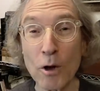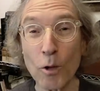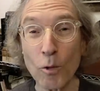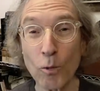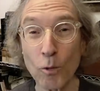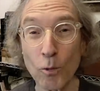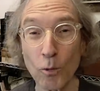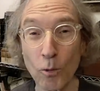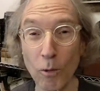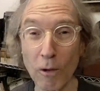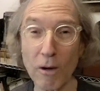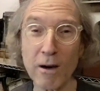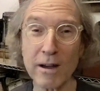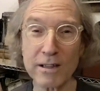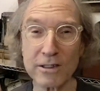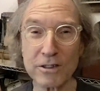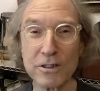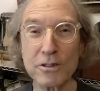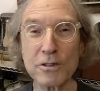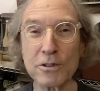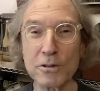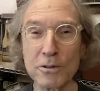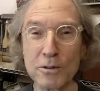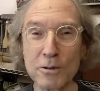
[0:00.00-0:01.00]
want
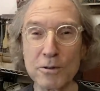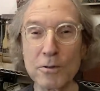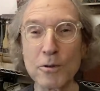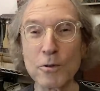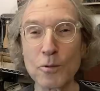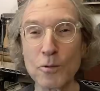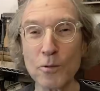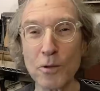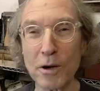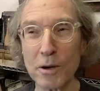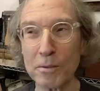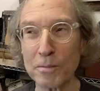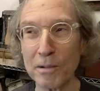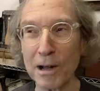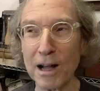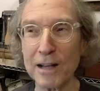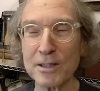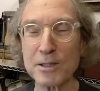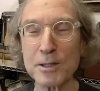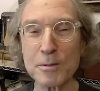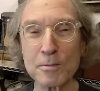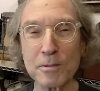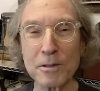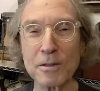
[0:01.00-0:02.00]
to, where
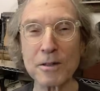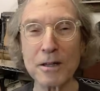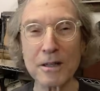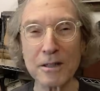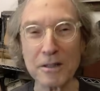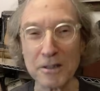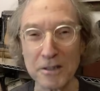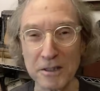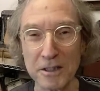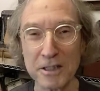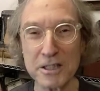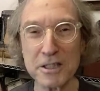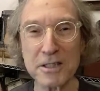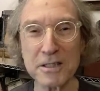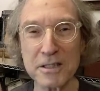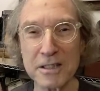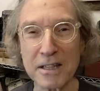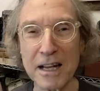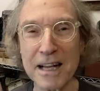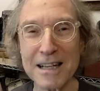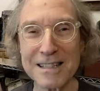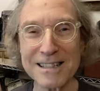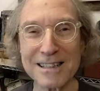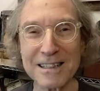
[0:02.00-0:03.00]
possible, listen
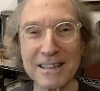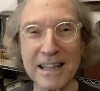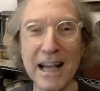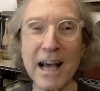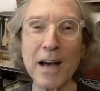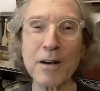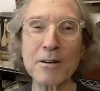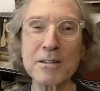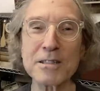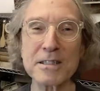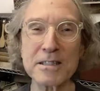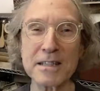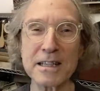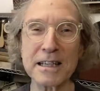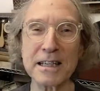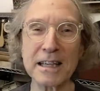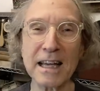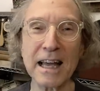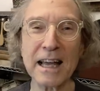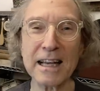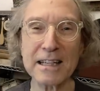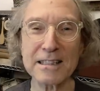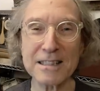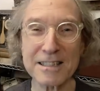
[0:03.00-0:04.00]
as loud as they
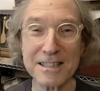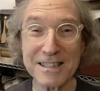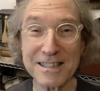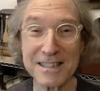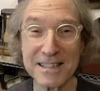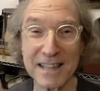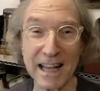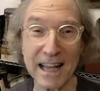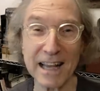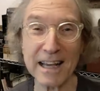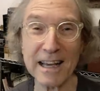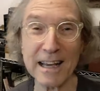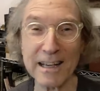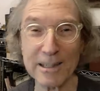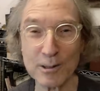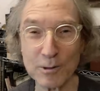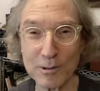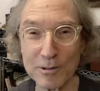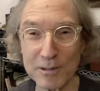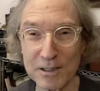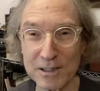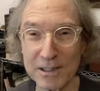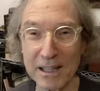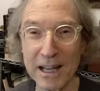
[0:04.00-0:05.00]
can stand
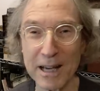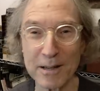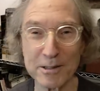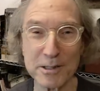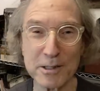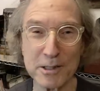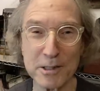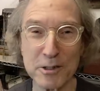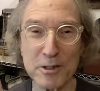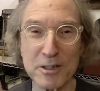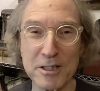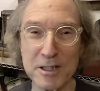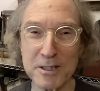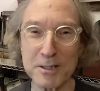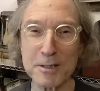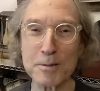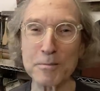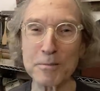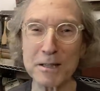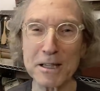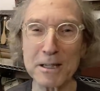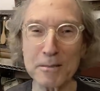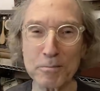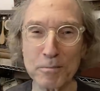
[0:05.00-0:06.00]
or as loud as their system can